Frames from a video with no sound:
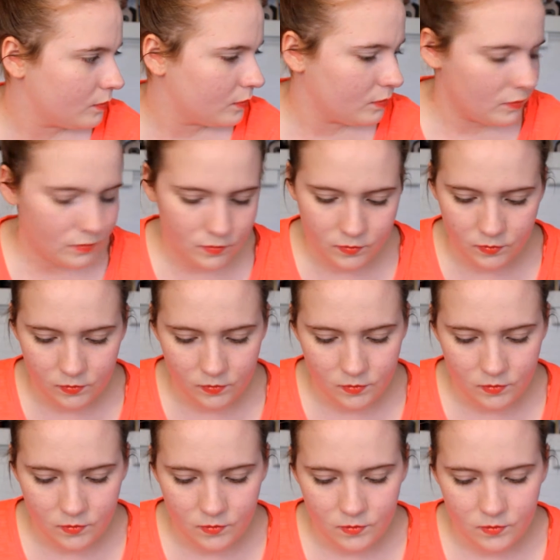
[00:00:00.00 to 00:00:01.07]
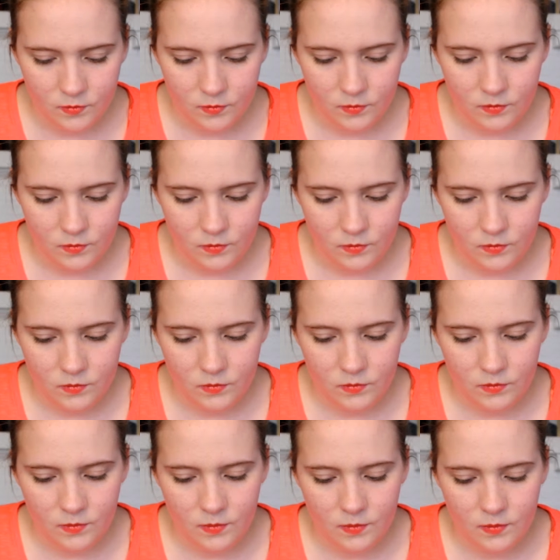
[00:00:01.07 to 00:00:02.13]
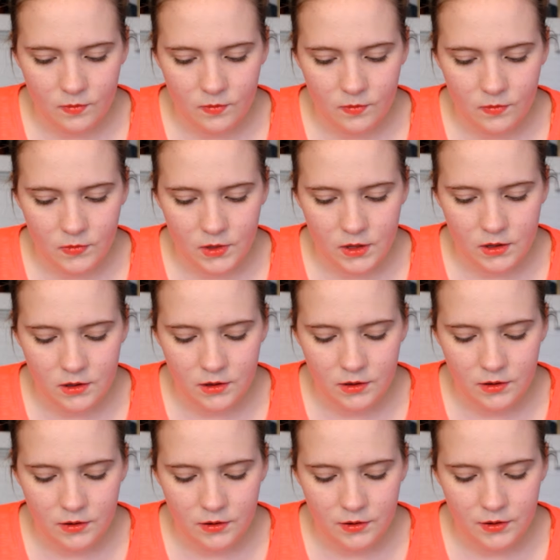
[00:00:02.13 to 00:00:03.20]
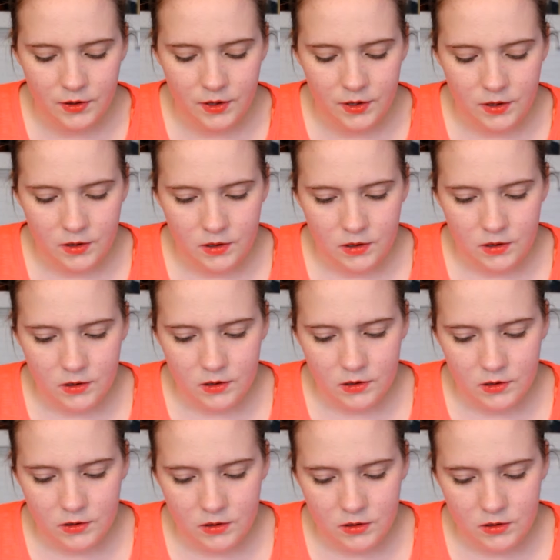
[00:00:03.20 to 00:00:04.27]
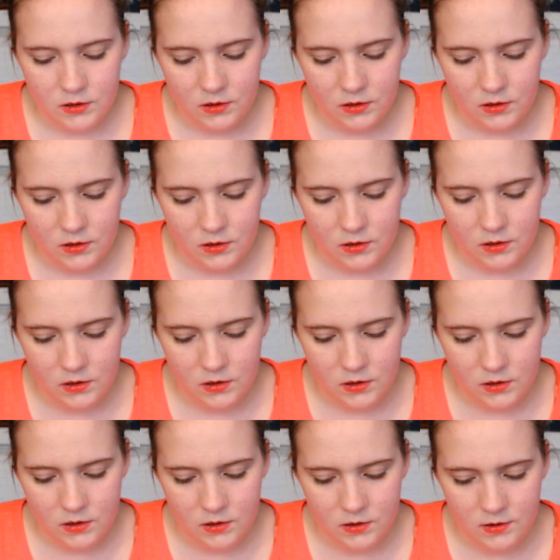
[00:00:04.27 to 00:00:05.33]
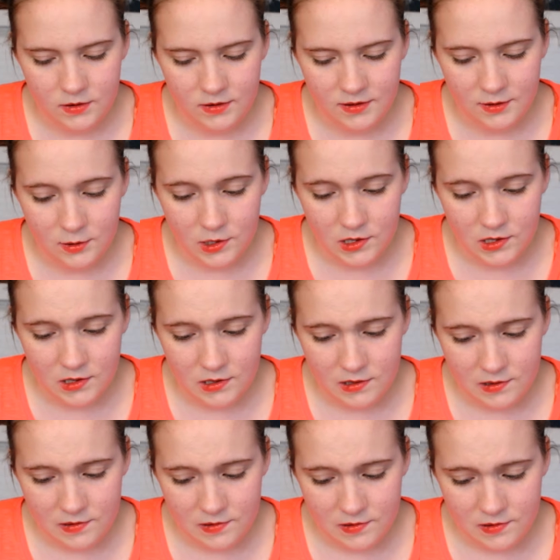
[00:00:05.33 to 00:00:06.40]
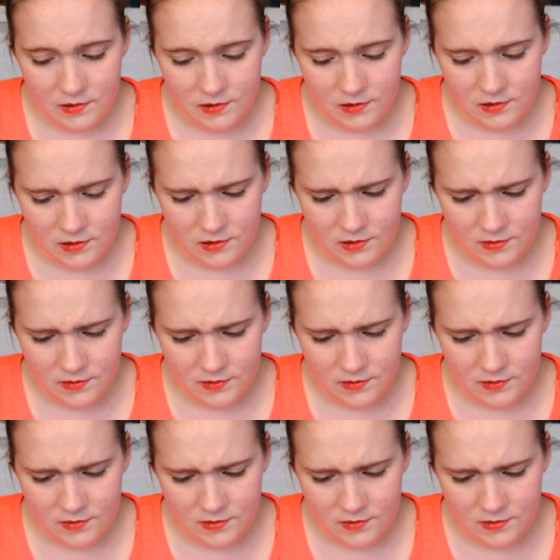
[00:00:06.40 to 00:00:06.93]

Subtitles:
(silence)